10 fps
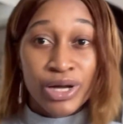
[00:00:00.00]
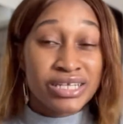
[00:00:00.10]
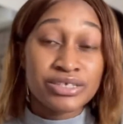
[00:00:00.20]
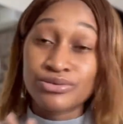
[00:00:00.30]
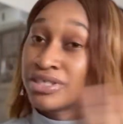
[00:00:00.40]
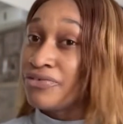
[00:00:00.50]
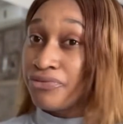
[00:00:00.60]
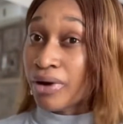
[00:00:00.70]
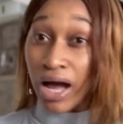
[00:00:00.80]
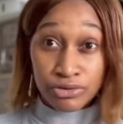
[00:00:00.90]
They will give
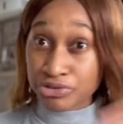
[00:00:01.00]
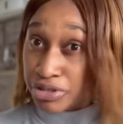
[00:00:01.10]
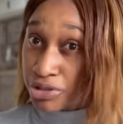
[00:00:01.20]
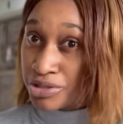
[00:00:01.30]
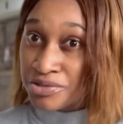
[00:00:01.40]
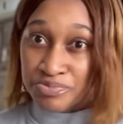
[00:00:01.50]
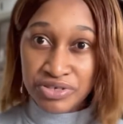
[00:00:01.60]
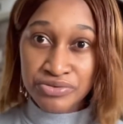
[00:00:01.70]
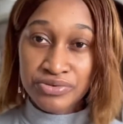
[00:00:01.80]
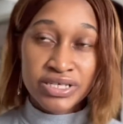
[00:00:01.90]
you outrageous
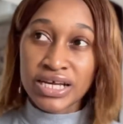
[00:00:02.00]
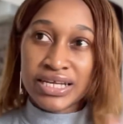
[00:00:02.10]
bills